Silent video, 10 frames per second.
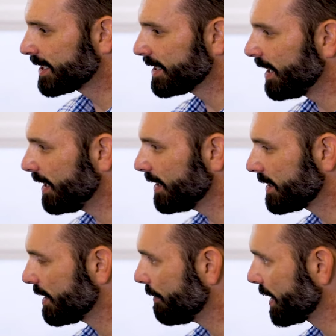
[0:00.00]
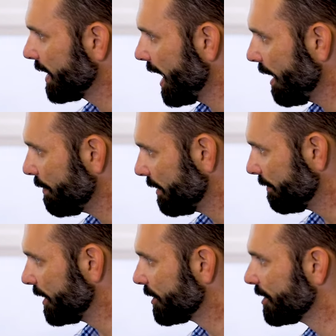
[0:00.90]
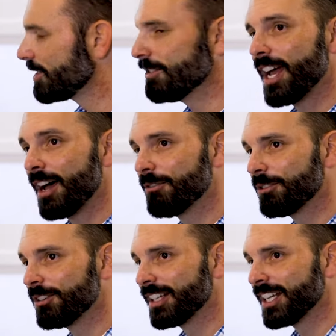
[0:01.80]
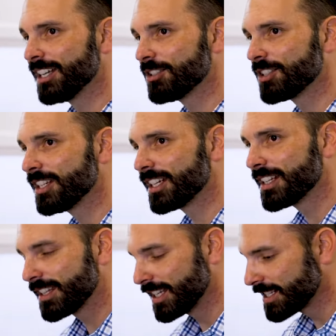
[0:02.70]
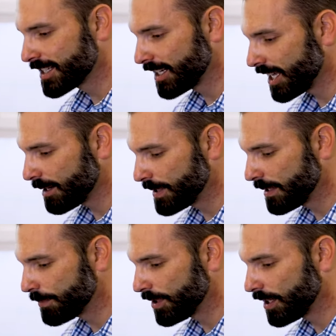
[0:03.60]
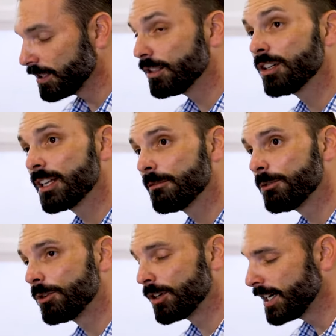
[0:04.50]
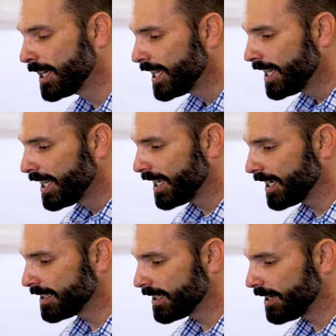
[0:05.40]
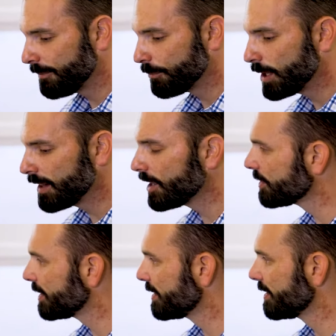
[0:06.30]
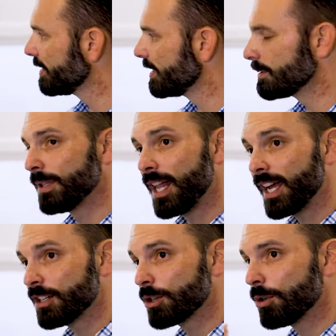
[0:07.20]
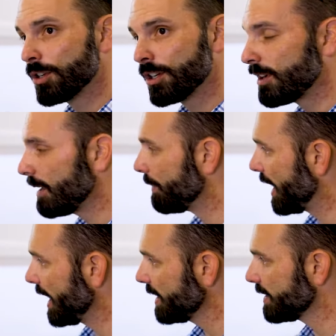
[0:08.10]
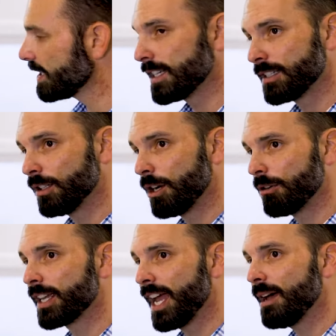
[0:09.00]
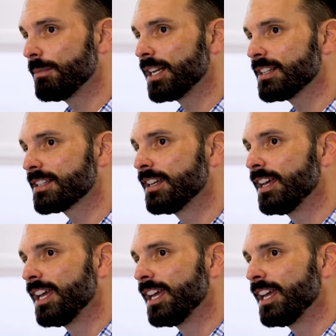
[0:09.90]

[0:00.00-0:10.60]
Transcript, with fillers: I saw some of the cabinet features you have are really interesting and things that a lot of people are looking for. And um, one of those is this blind corner right behind us at the lower cabinets.